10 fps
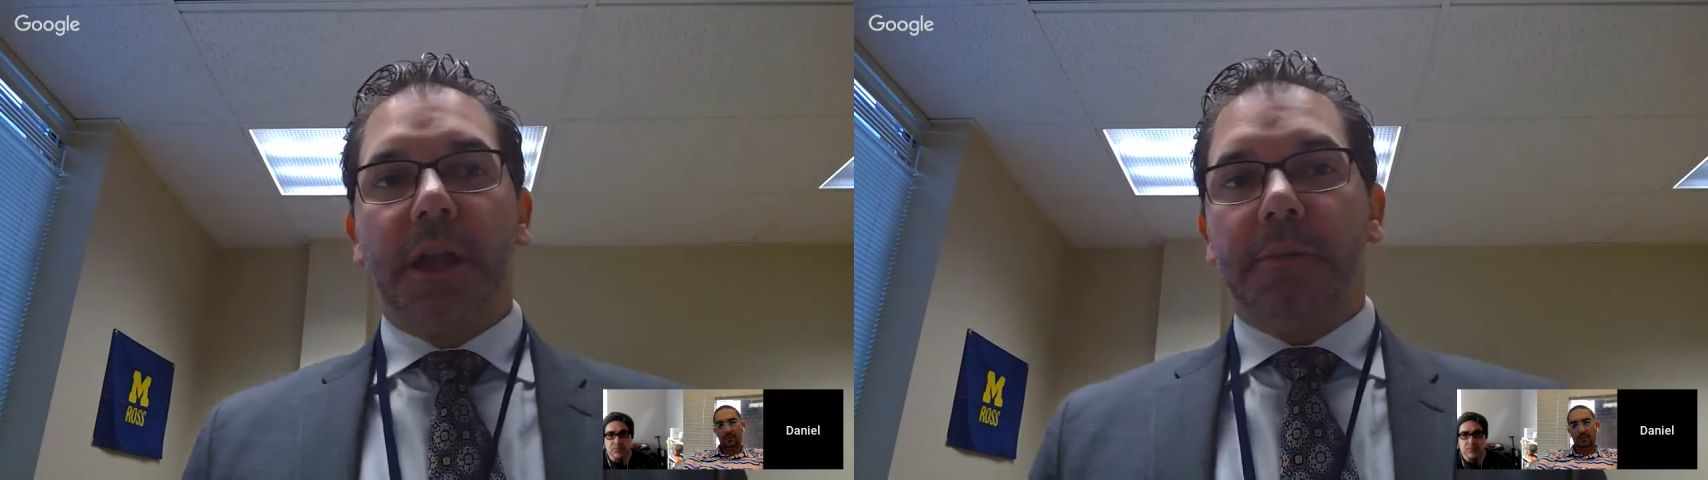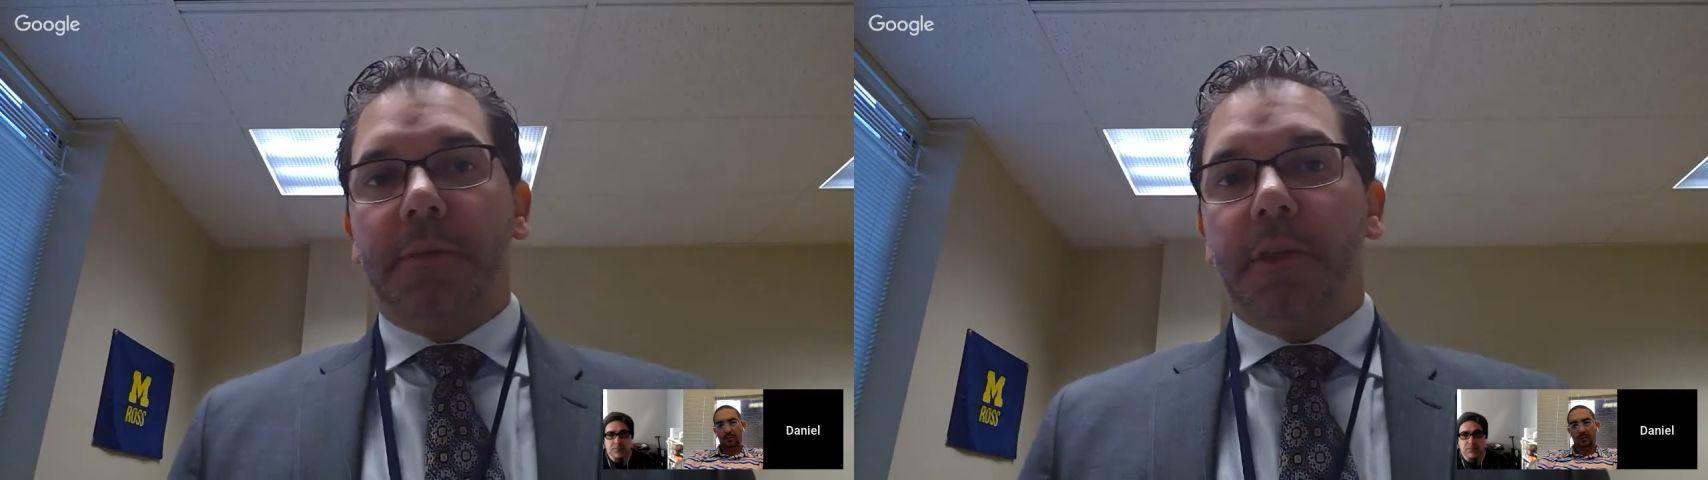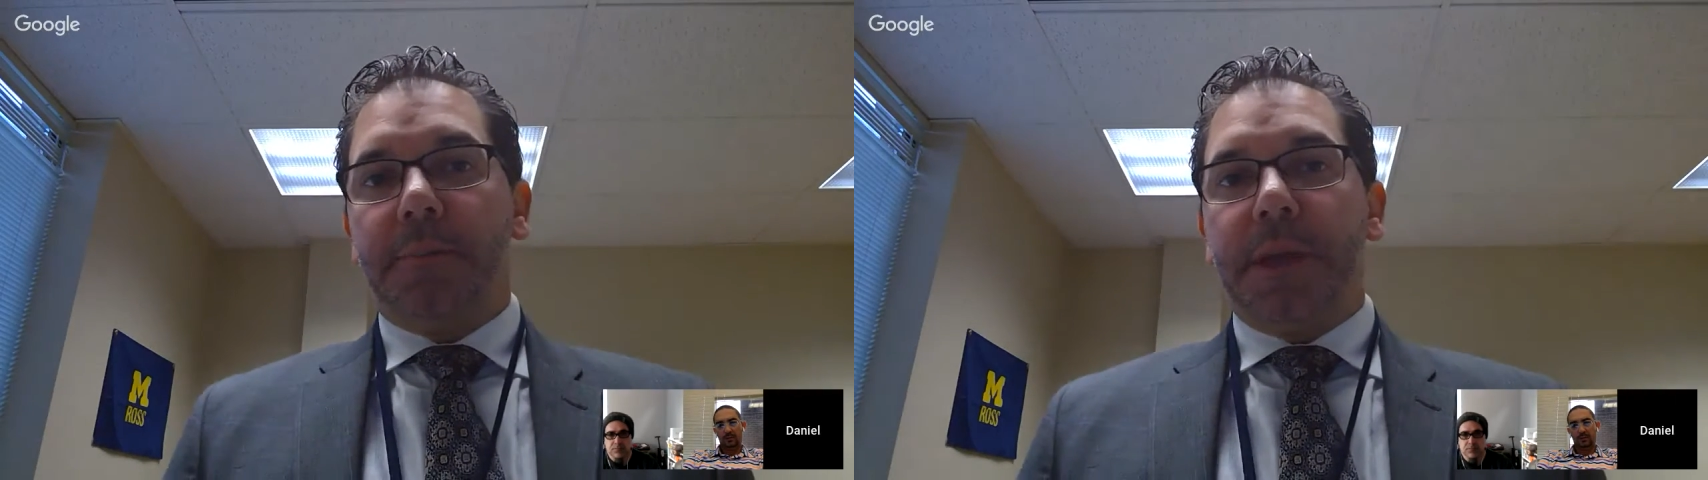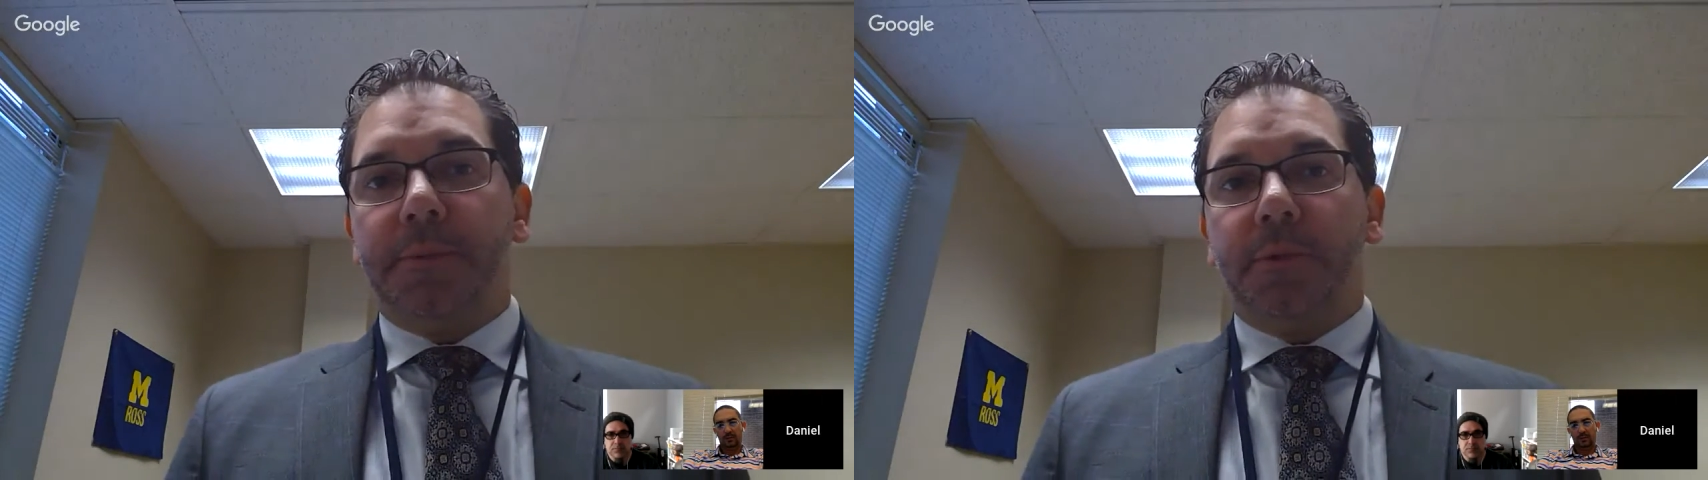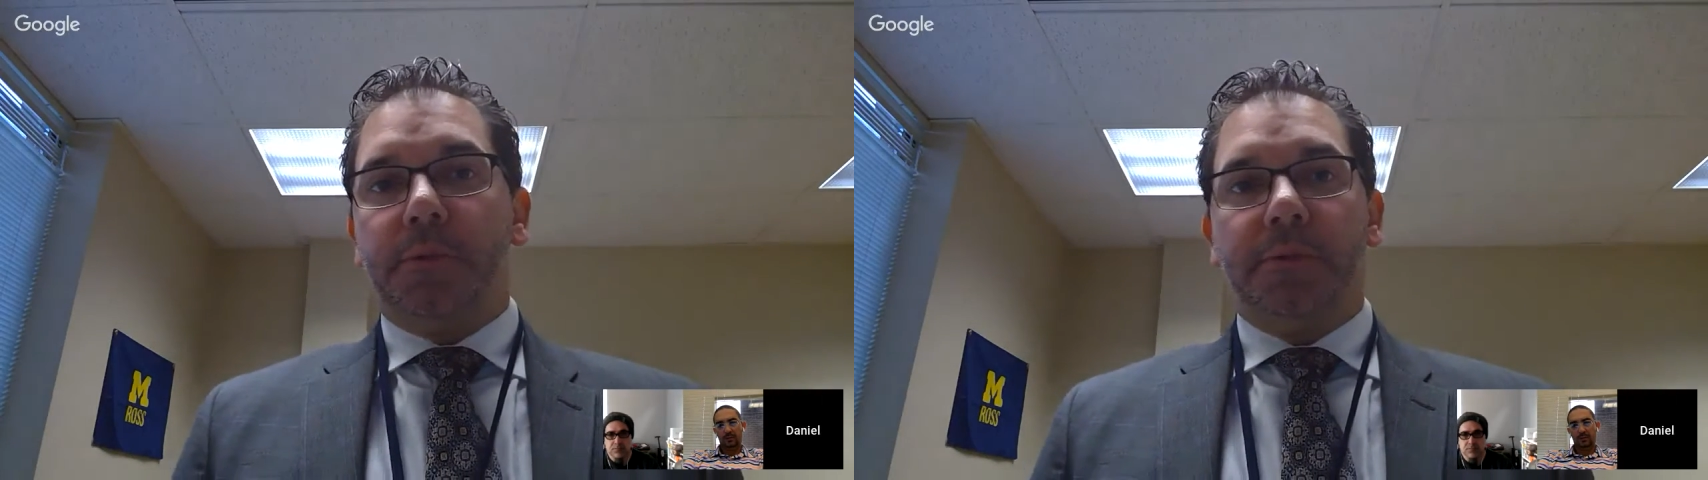there are
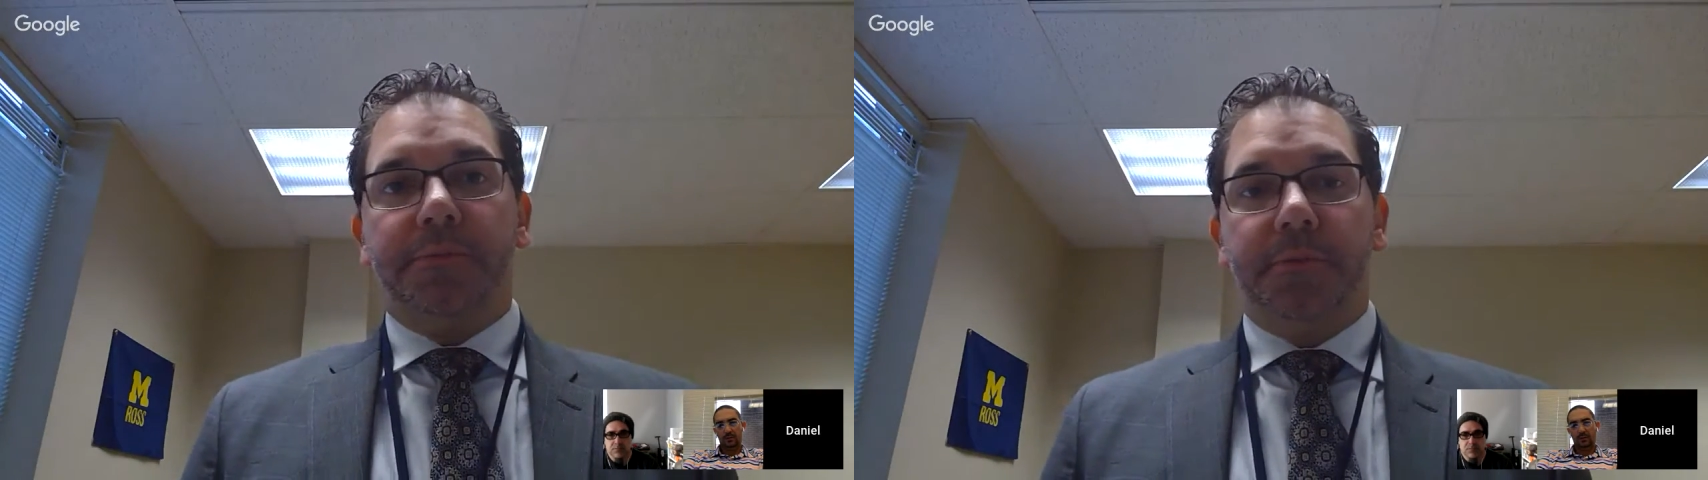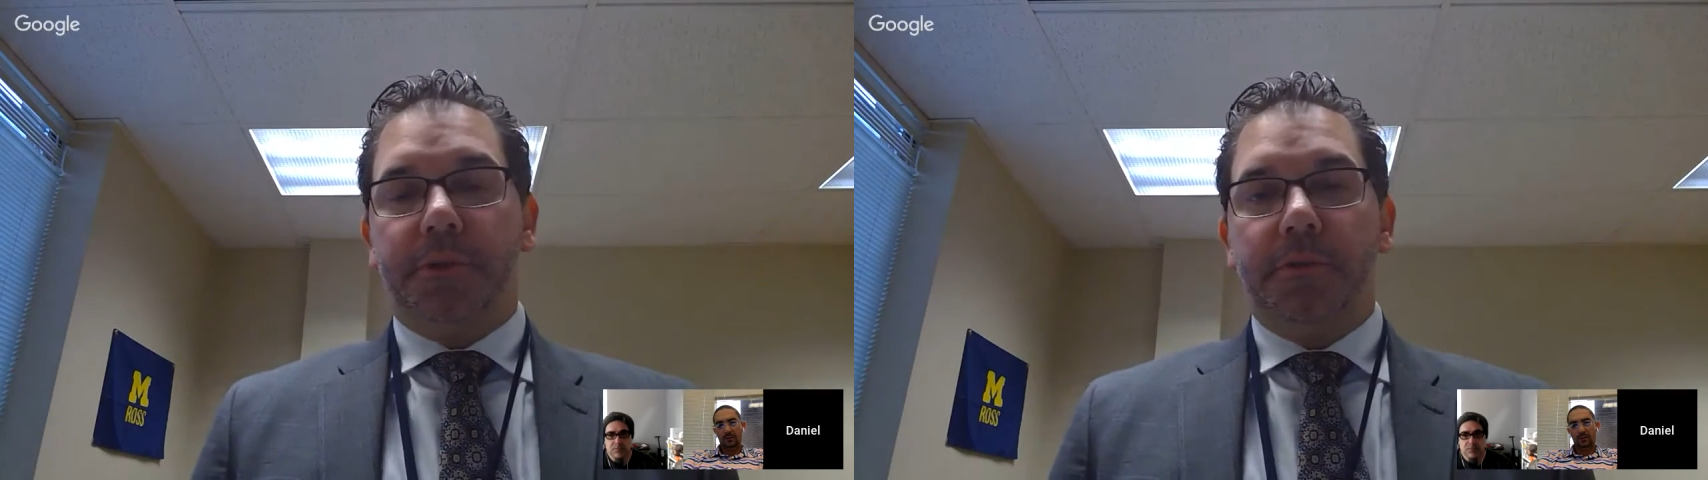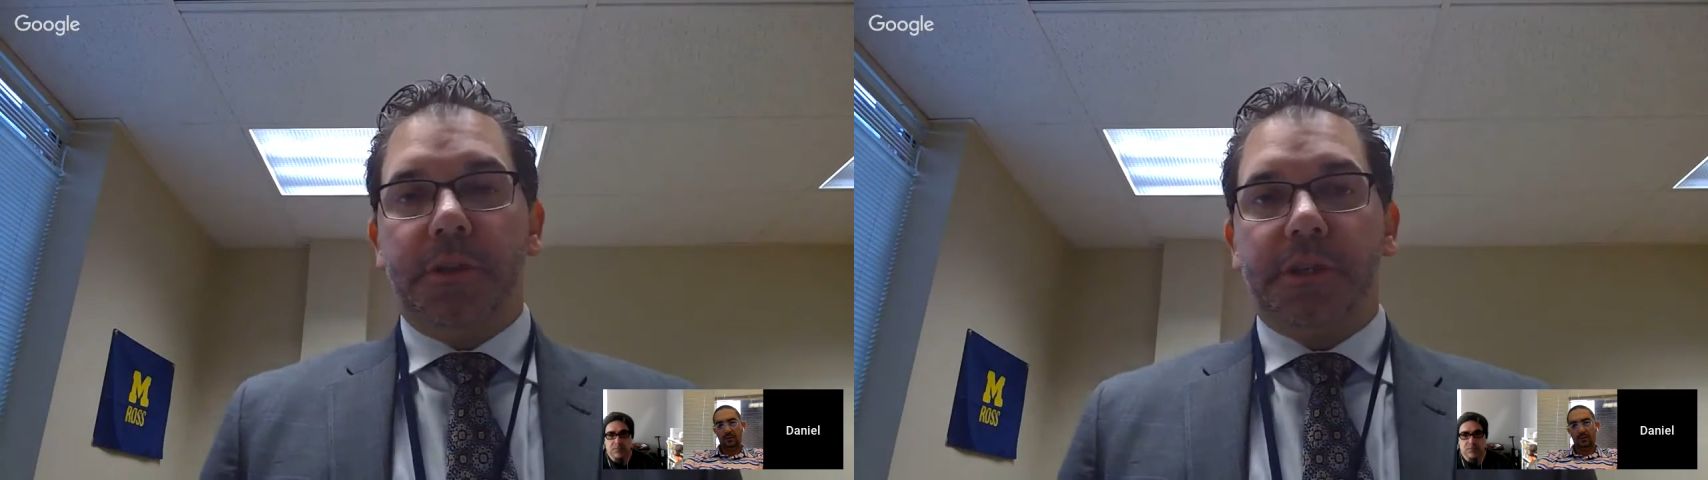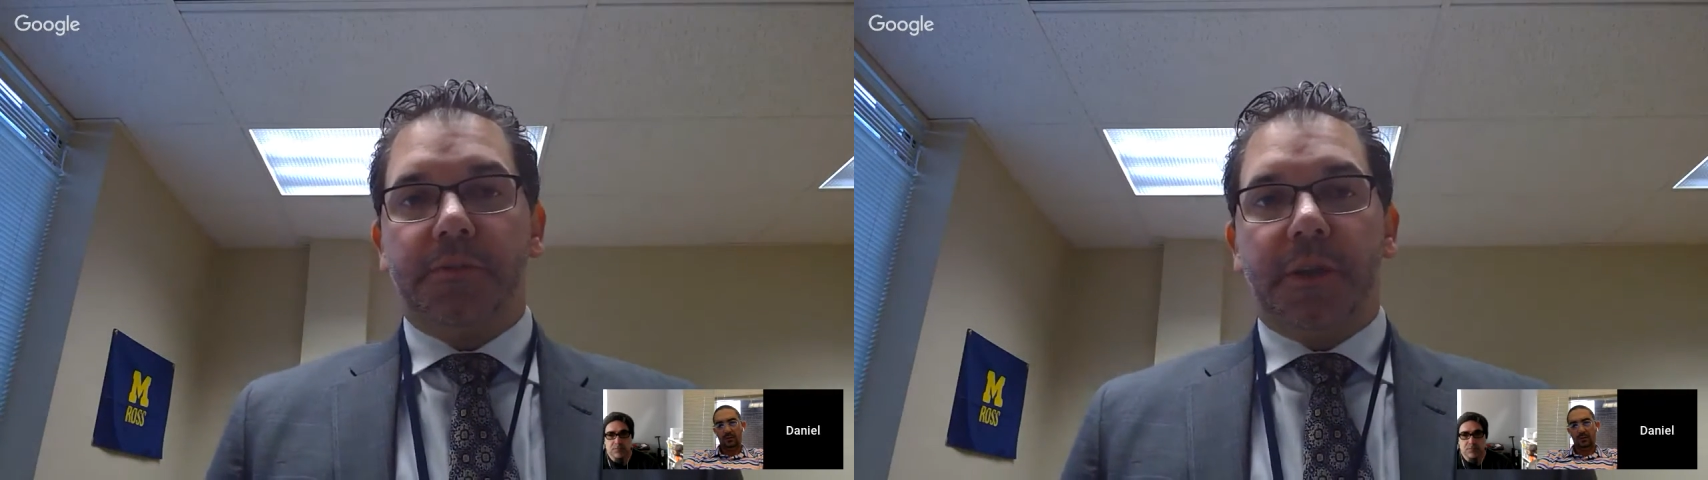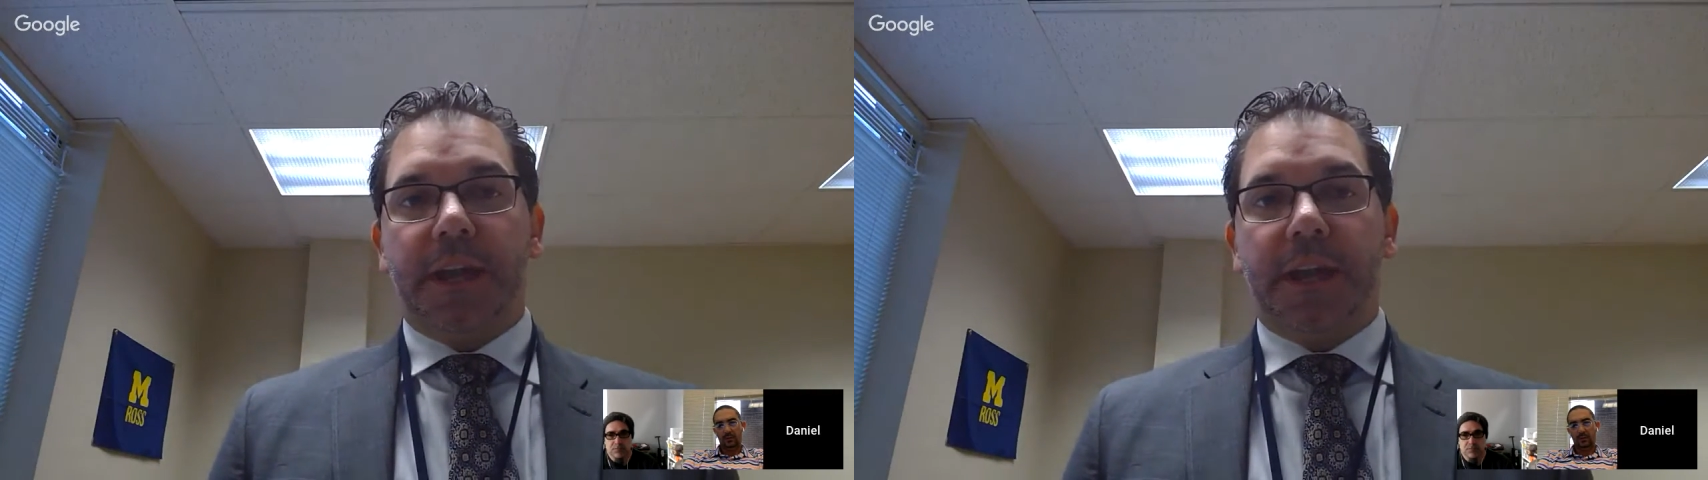people who will do this for